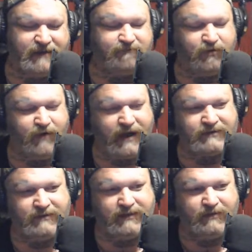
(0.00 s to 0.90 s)
If you
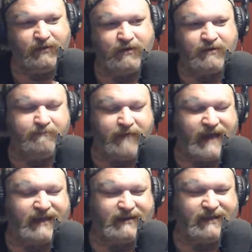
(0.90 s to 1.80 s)
actually look
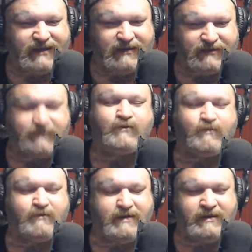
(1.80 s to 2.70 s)
back in
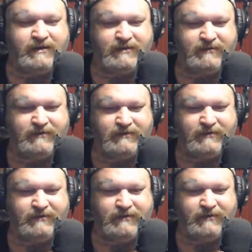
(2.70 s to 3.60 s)
history
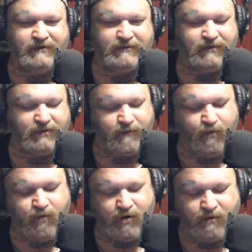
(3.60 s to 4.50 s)
to the
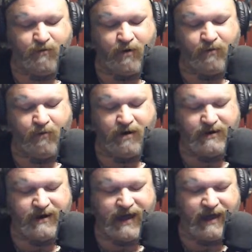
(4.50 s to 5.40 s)
World War
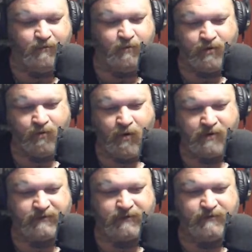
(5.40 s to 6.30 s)
One and World
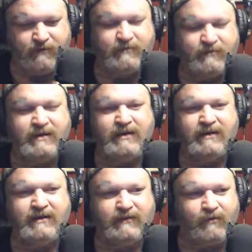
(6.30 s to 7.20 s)
War Two,
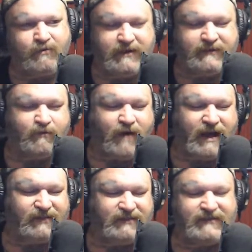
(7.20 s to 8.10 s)
the reason
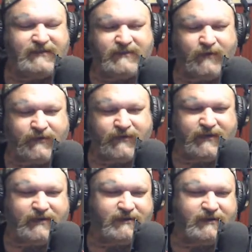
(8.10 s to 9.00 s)
why this is so
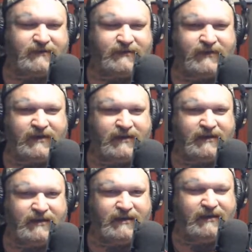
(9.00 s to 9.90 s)
serious
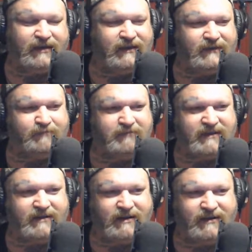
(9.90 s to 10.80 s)
is
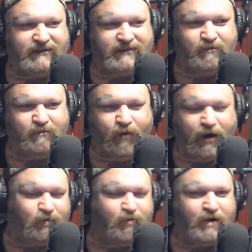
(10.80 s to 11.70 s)
because
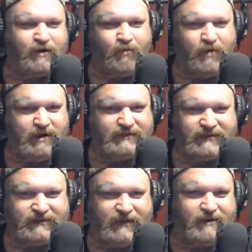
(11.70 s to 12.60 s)
World War One
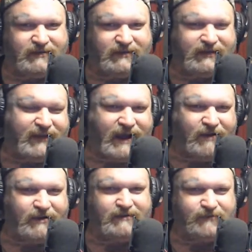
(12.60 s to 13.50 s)
started in the
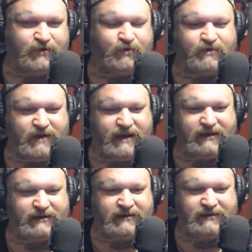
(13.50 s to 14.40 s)
area of
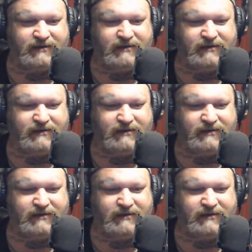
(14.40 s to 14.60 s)
Ukraine.